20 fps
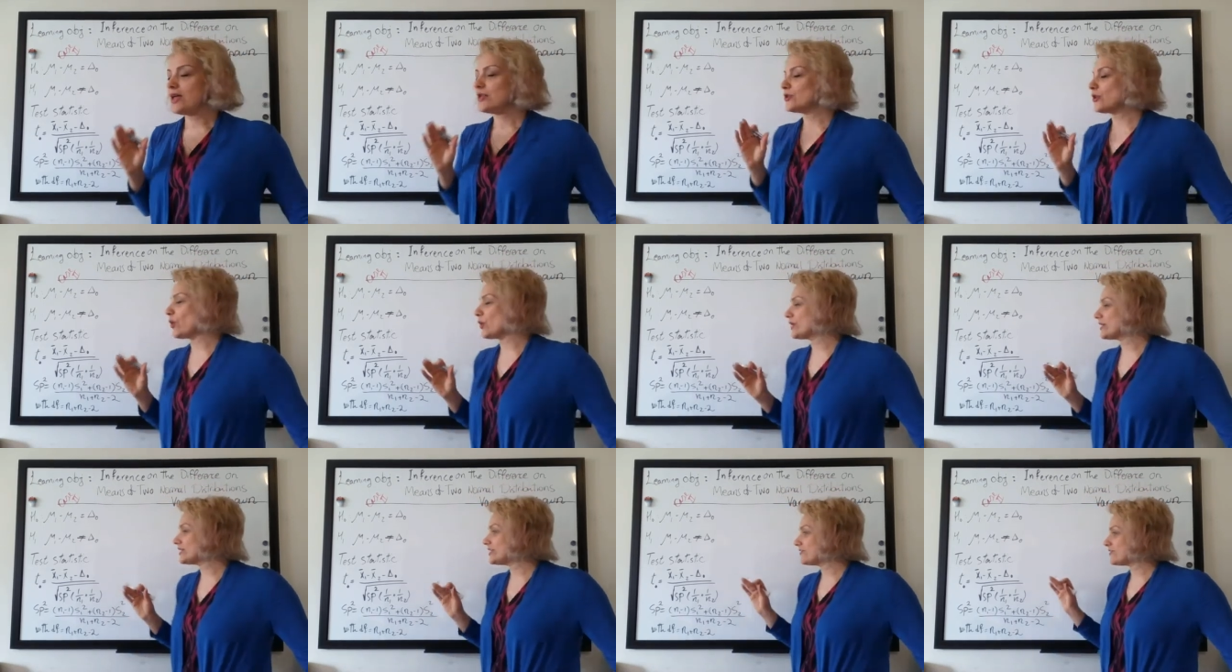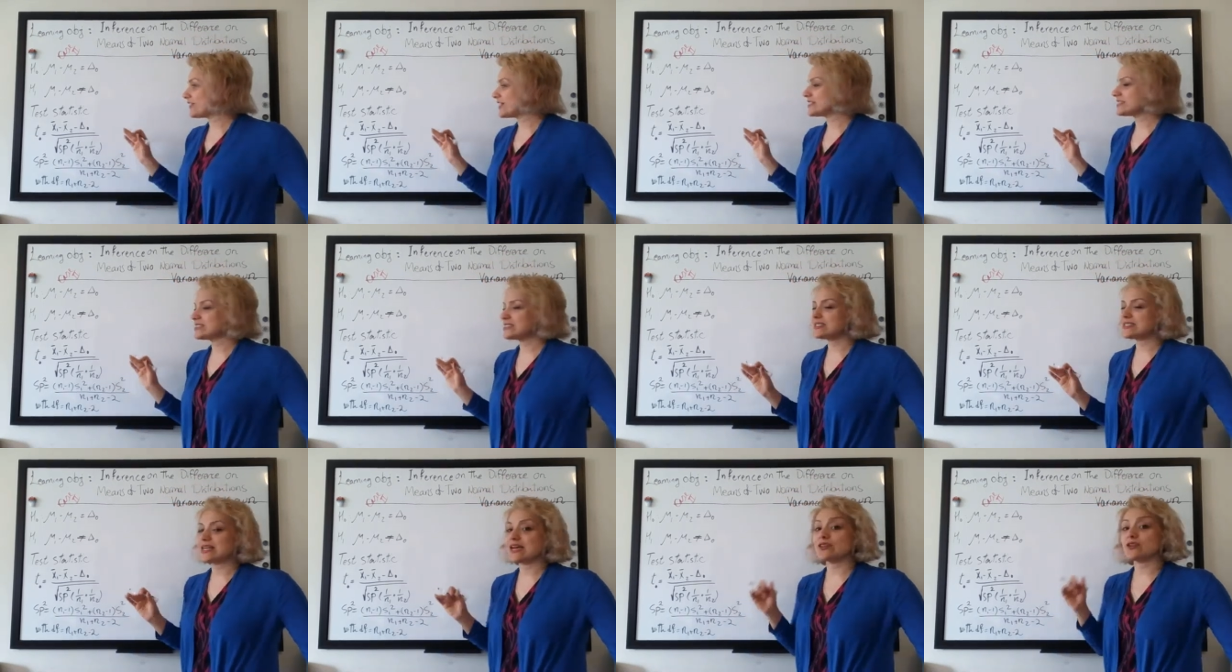The only difference
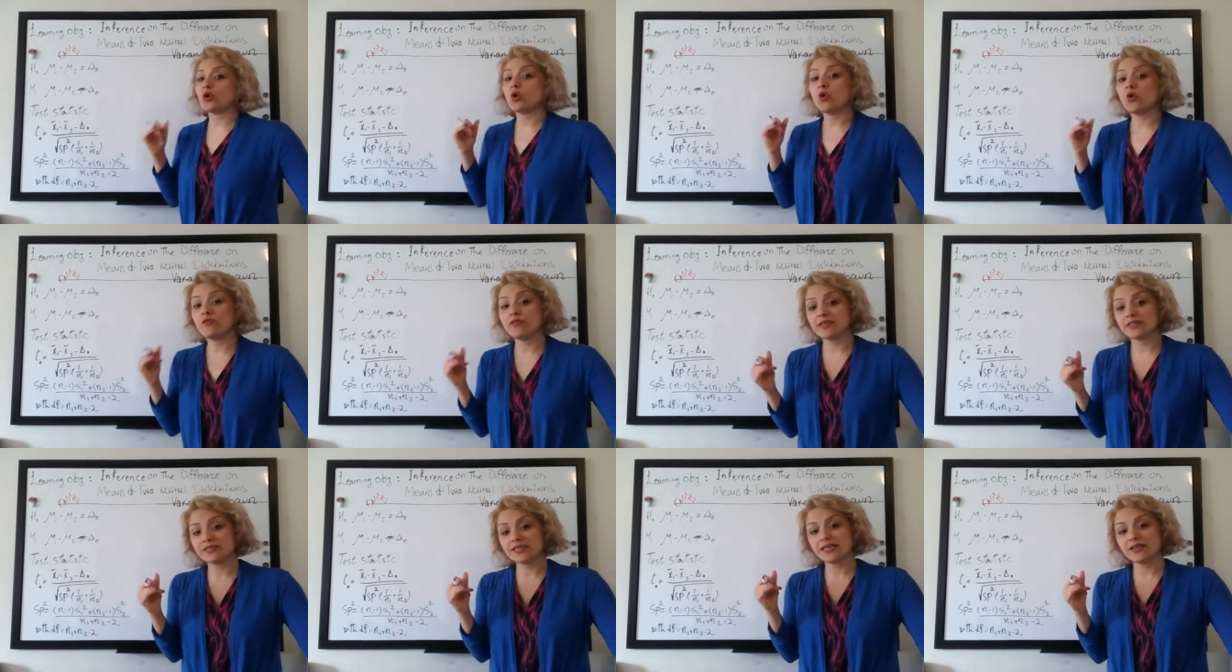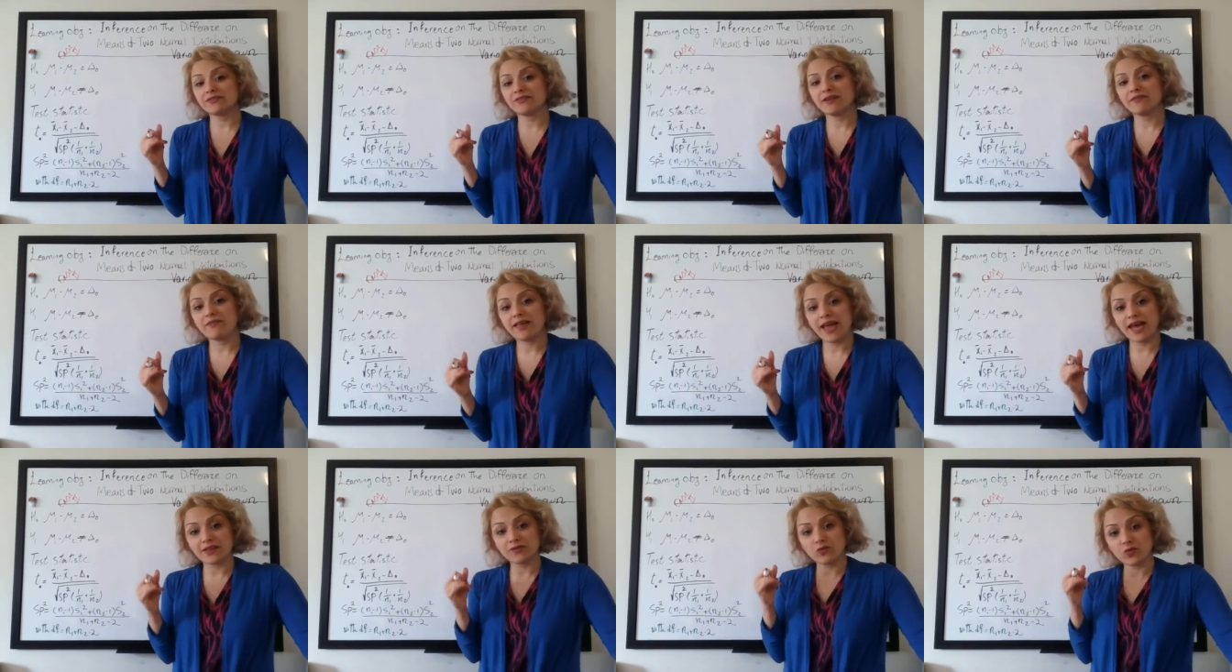is that over there when we
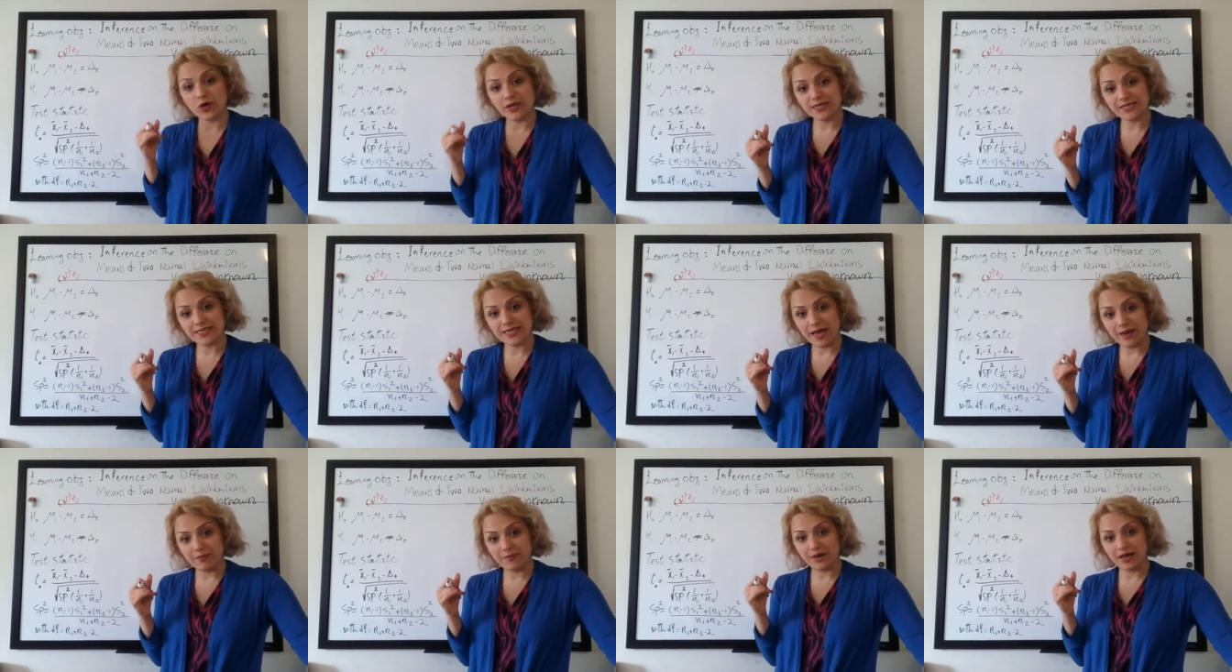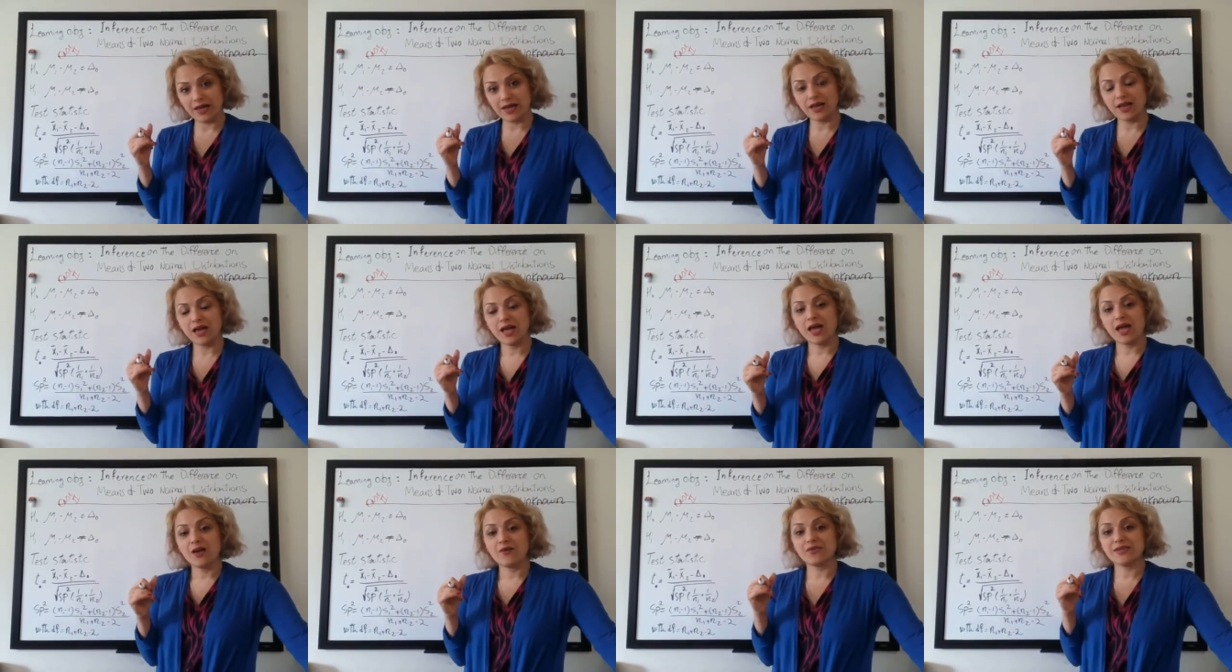had one sample,
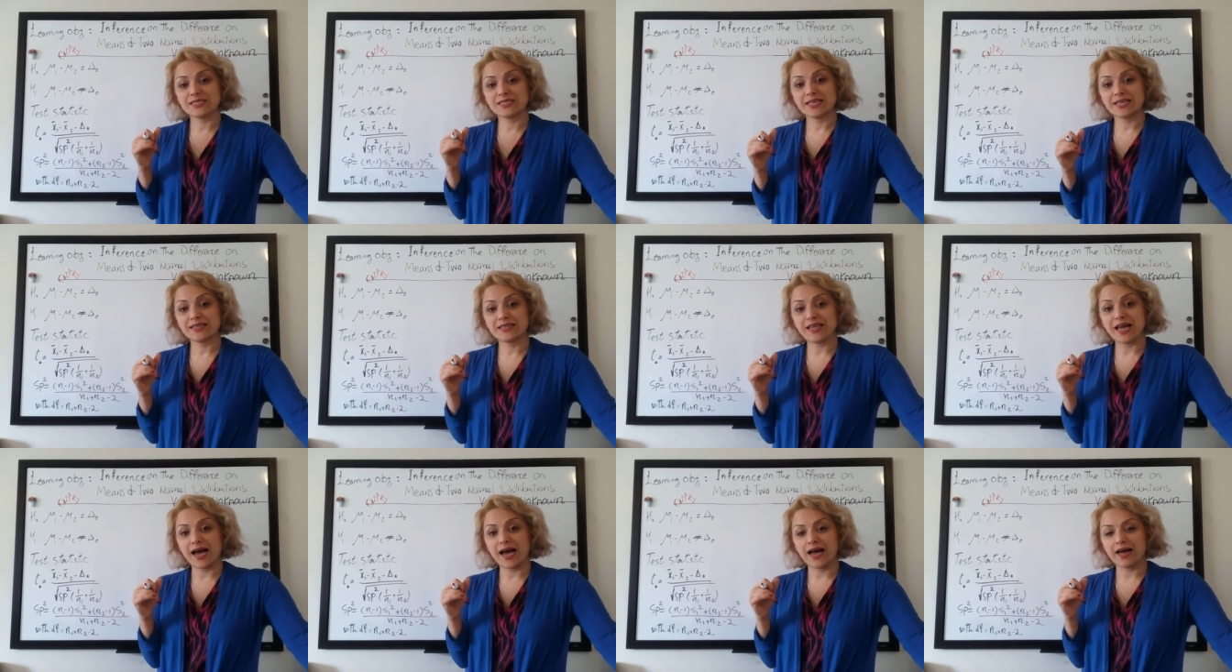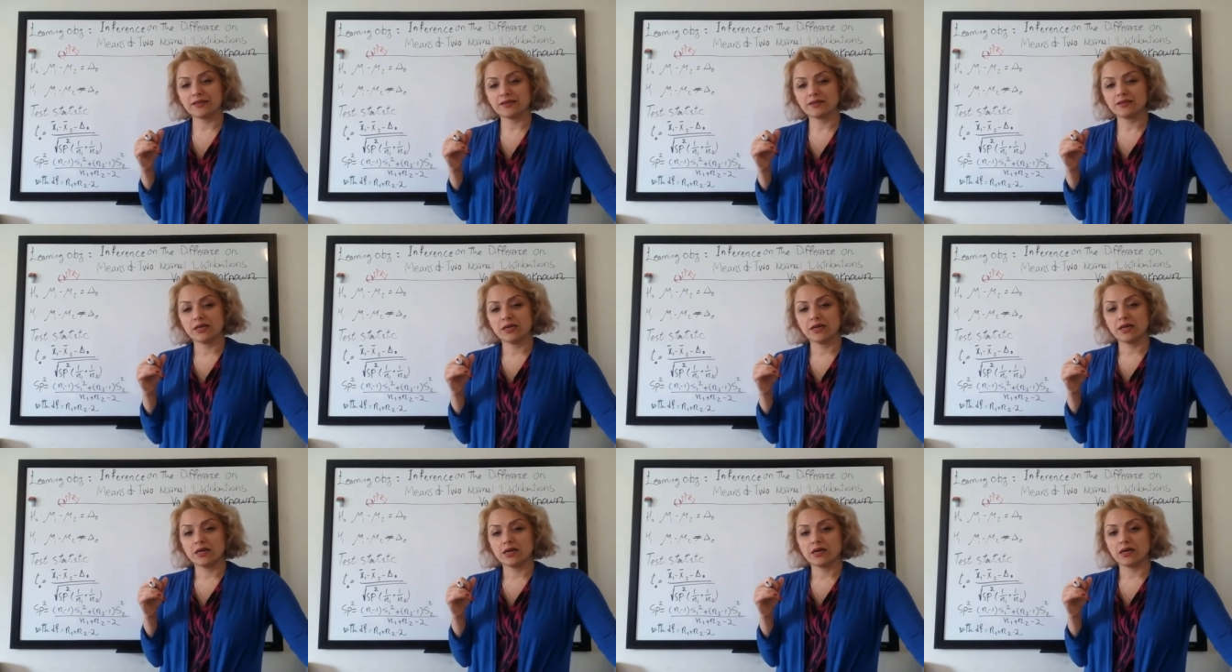we said that,
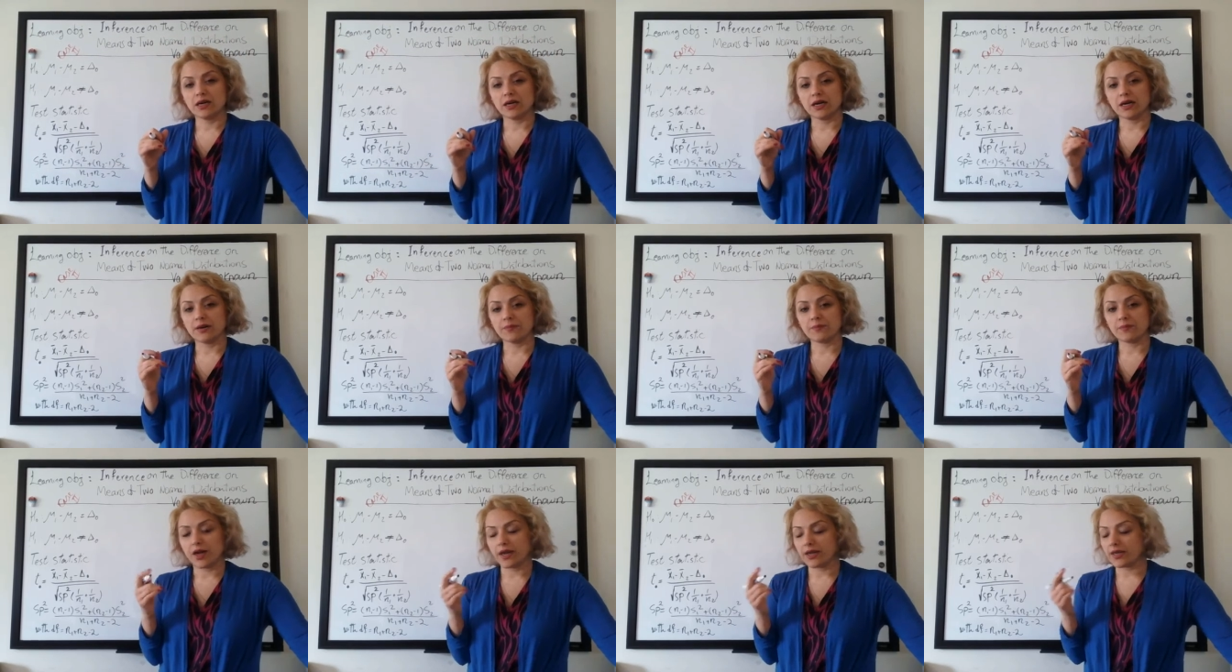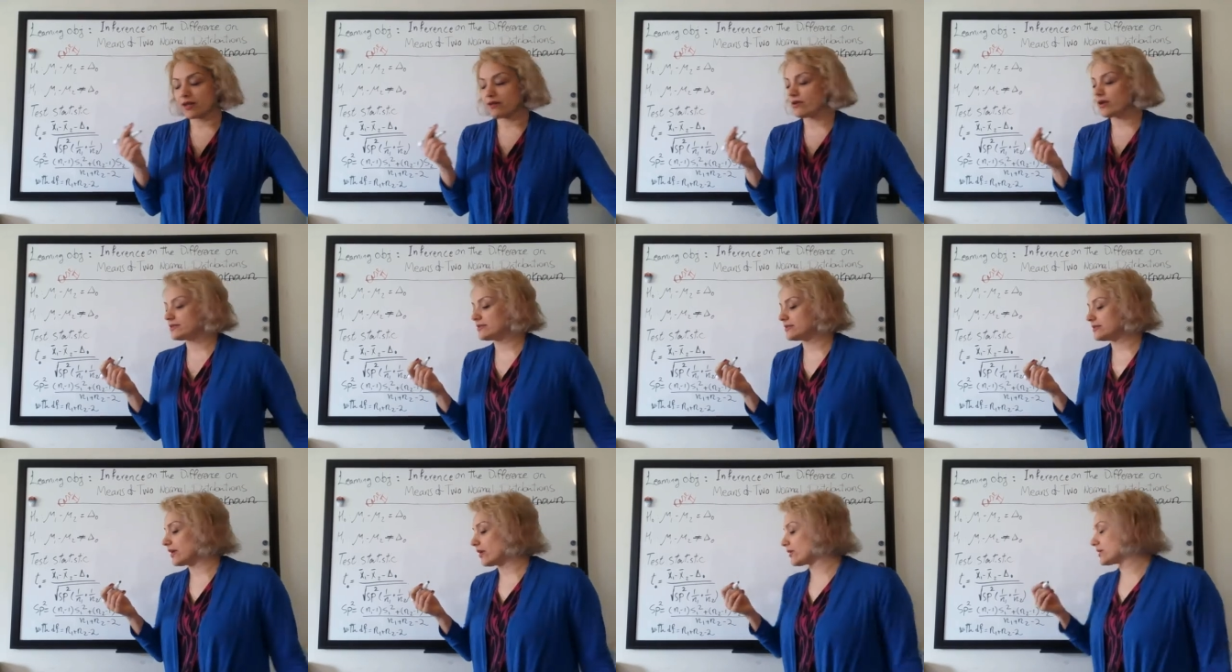um, I can write
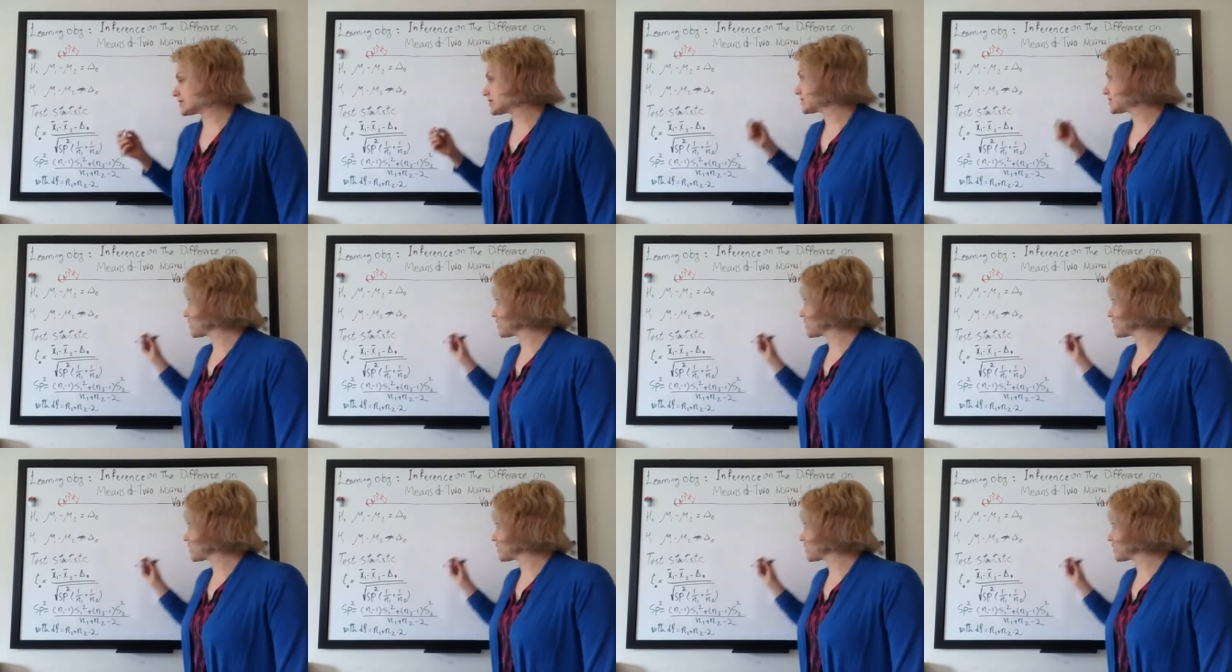it down as a